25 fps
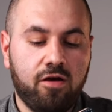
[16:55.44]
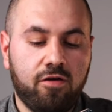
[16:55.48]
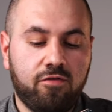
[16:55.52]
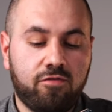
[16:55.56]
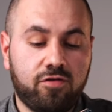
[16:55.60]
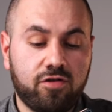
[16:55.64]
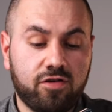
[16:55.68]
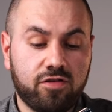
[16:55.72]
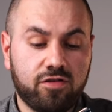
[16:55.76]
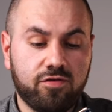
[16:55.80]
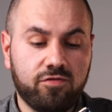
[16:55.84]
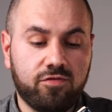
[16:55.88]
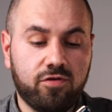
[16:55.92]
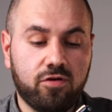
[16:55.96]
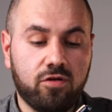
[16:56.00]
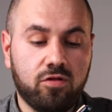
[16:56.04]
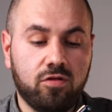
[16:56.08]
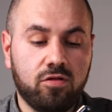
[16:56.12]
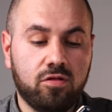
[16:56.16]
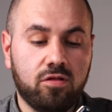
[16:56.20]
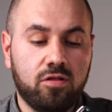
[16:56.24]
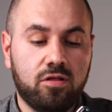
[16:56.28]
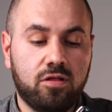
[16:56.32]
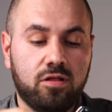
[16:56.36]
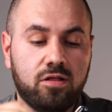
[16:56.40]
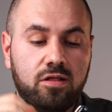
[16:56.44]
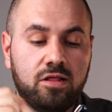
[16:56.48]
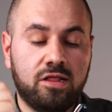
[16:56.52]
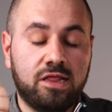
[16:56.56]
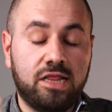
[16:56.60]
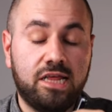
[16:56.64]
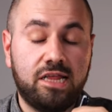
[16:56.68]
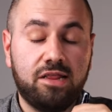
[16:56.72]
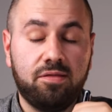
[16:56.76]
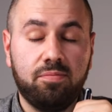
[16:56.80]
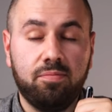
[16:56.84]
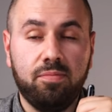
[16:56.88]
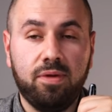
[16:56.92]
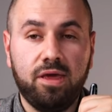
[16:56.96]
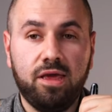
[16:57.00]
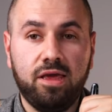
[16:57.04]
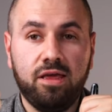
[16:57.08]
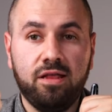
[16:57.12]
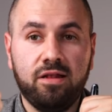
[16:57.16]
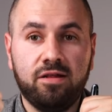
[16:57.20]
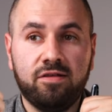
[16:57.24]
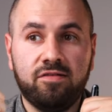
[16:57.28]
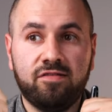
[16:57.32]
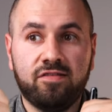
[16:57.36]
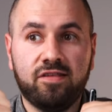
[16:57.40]
First of all, let
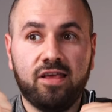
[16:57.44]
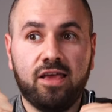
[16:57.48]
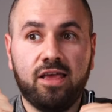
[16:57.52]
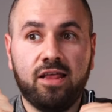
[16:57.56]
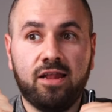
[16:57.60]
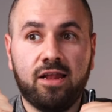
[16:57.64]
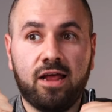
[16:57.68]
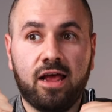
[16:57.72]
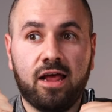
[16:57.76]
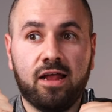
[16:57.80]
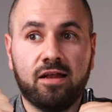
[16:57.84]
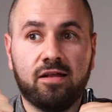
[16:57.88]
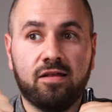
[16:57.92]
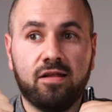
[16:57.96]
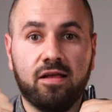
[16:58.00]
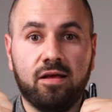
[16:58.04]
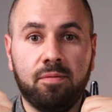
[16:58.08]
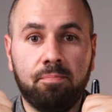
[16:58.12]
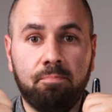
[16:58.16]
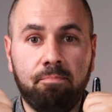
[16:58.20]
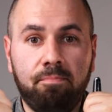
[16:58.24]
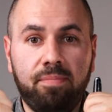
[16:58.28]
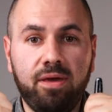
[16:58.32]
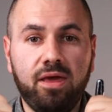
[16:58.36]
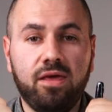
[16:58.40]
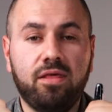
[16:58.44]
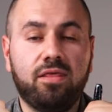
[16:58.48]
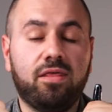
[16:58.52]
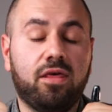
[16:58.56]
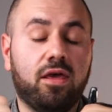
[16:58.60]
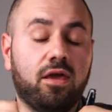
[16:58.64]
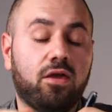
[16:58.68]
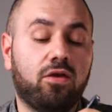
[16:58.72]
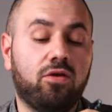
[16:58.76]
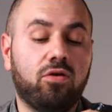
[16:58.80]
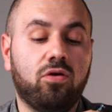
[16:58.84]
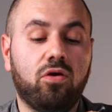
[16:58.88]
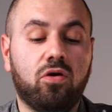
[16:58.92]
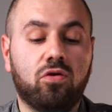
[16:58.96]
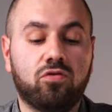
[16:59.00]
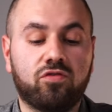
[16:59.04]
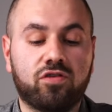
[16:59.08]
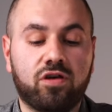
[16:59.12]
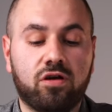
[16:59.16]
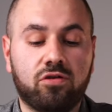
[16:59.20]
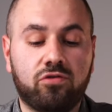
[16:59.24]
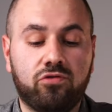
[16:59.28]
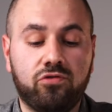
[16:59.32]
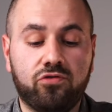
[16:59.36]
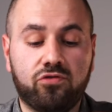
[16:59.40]
me say that a big thank you goes
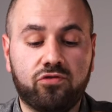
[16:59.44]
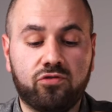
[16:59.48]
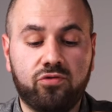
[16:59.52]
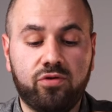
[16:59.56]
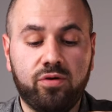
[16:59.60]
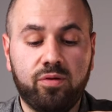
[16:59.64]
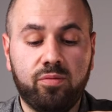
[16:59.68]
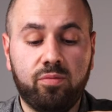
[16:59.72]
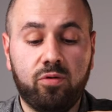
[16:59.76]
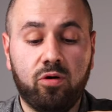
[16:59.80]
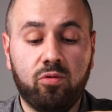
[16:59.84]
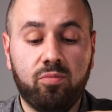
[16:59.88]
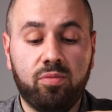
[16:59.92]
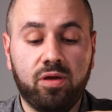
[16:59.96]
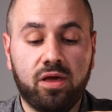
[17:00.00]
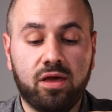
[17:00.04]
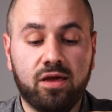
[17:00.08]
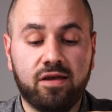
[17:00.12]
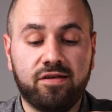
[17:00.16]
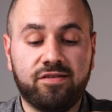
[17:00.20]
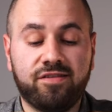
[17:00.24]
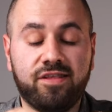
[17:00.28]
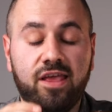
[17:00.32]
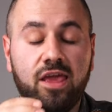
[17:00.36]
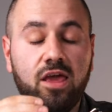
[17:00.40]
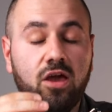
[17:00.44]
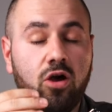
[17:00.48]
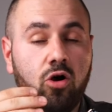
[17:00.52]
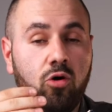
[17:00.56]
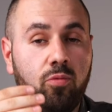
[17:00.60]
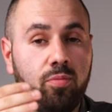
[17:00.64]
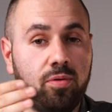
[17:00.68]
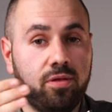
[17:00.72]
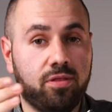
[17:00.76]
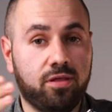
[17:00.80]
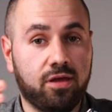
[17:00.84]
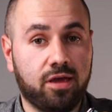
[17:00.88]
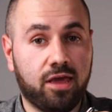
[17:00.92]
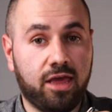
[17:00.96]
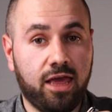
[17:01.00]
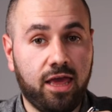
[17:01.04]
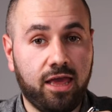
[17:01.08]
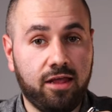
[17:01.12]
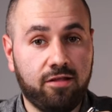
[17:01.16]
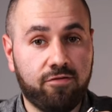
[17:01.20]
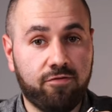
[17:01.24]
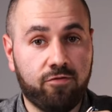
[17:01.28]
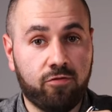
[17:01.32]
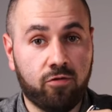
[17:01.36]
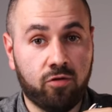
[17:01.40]
out to Scribo because they opened the
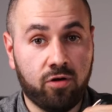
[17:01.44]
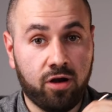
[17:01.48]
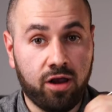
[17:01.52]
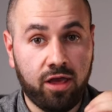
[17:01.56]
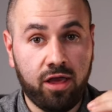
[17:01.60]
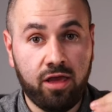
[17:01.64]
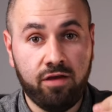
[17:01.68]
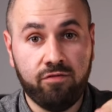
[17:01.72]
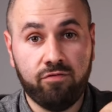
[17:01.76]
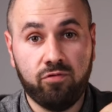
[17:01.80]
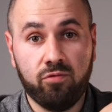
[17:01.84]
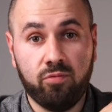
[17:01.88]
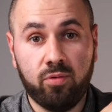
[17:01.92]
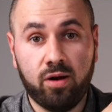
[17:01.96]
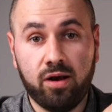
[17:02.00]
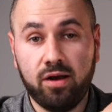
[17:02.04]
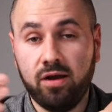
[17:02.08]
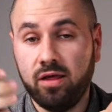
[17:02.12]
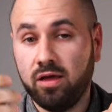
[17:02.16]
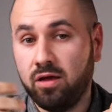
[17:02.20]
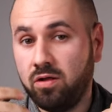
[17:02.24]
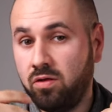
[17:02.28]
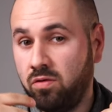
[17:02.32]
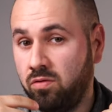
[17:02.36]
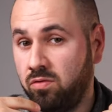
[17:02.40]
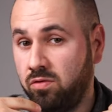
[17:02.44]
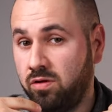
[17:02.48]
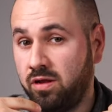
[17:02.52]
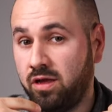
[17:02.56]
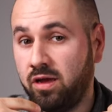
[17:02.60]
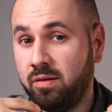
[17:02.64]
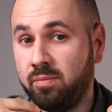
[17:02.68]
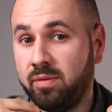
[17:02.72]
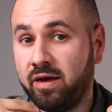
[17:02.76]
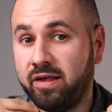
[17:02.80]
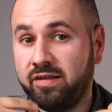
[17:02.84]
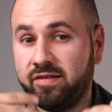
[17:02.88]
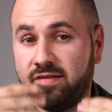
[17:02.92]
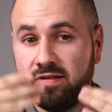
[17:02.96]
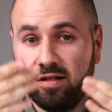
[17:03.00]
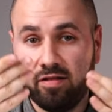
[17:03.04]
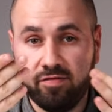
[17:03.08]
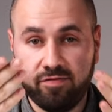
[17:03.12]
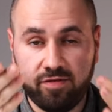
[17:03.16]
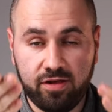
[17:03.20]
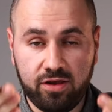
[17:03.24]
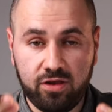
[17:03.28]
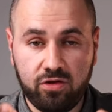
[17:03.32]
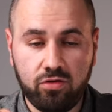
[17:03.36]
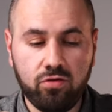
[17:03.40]
gate for everyone, including
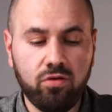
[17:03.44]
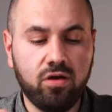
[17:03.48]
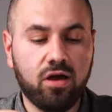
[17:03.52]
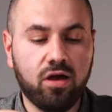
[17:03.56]
myself and you